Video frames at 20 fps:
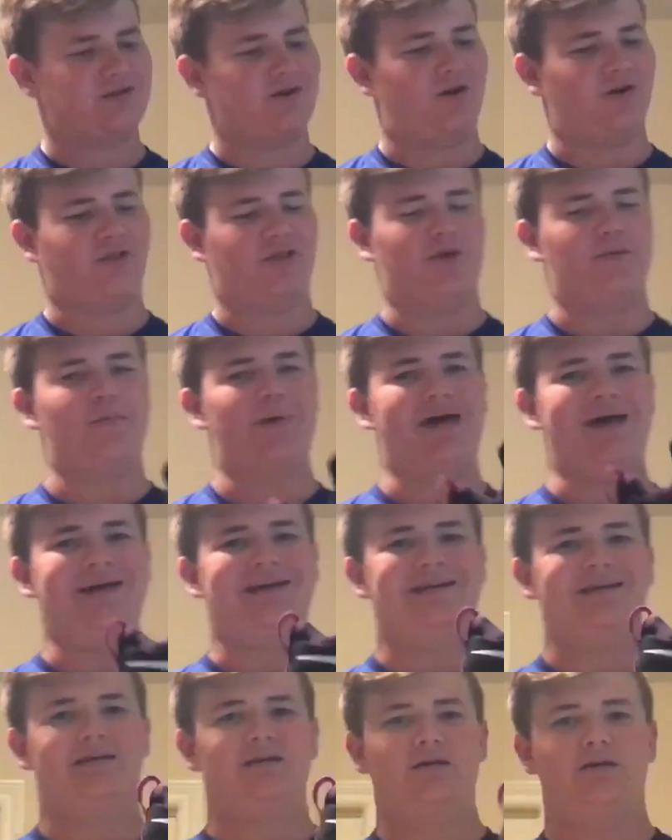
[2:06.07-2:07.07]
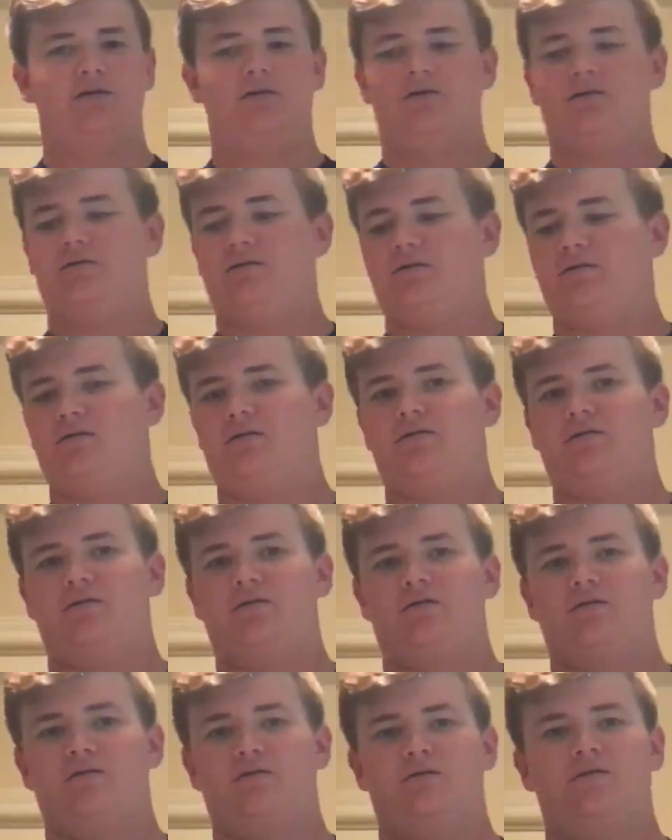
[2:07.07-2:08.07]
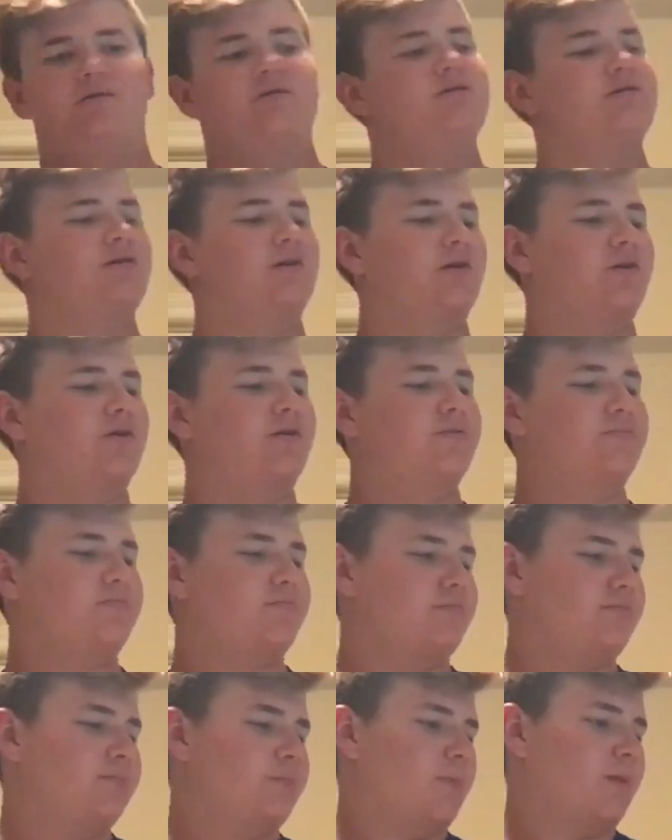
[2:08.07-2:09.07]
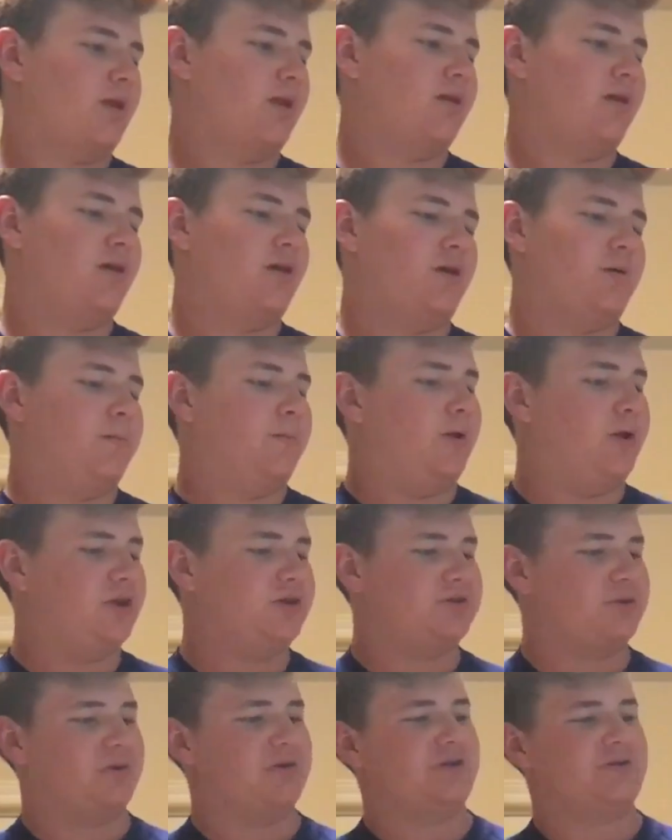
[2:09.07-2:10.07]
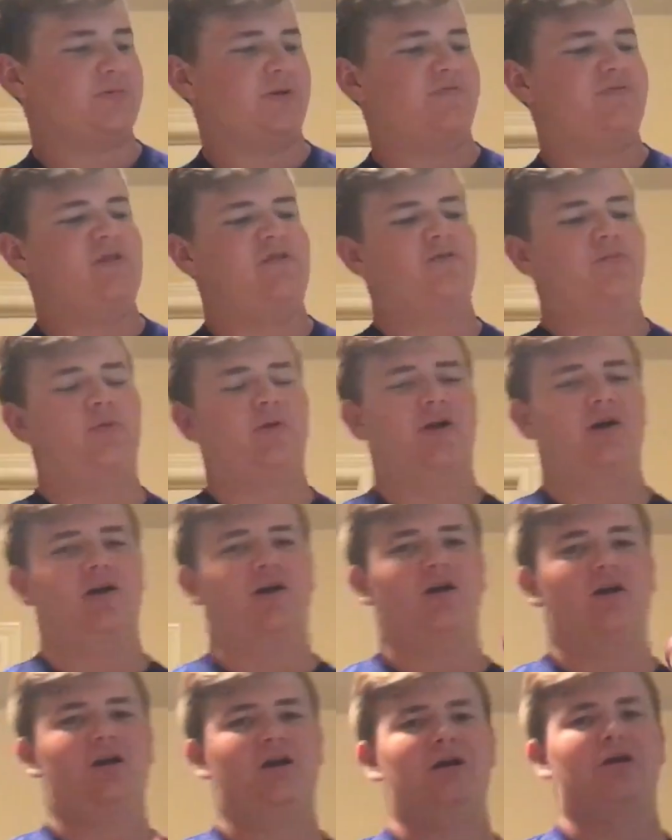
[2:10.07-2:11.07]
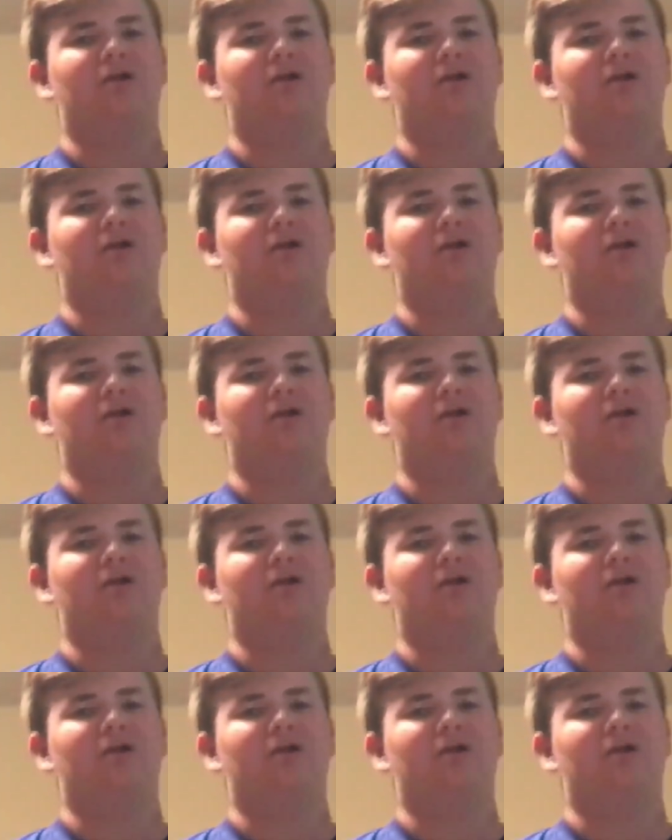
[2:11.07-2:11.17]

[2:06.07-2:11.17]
called the Bait. So, Paul George is my favorite player.